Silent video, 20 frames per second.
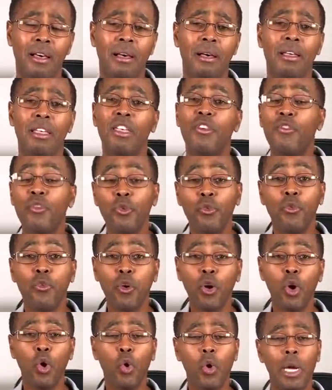if you
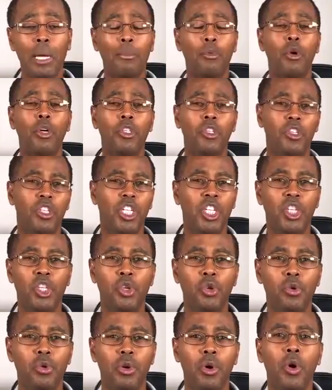follow what I'm going to teach
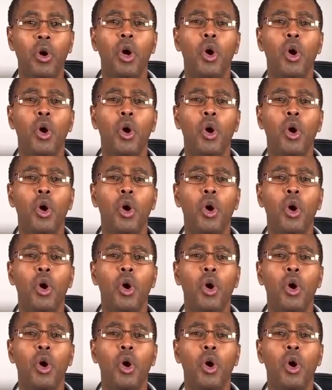you,